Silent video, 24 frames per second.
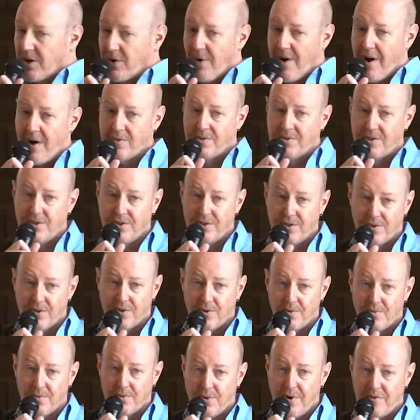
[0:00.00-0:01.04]
the crowd to
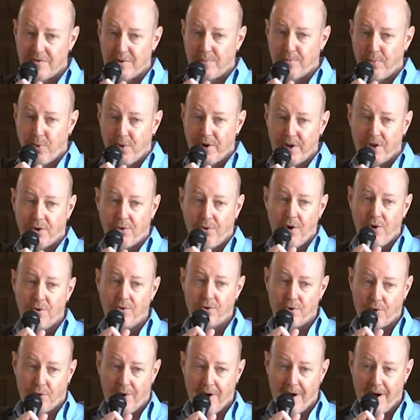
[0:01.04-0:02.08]
you. You have to bring your
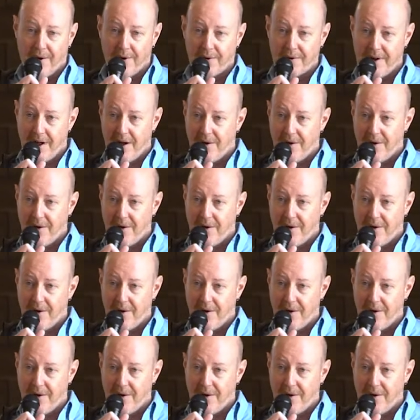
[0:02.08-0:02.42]
own crowd.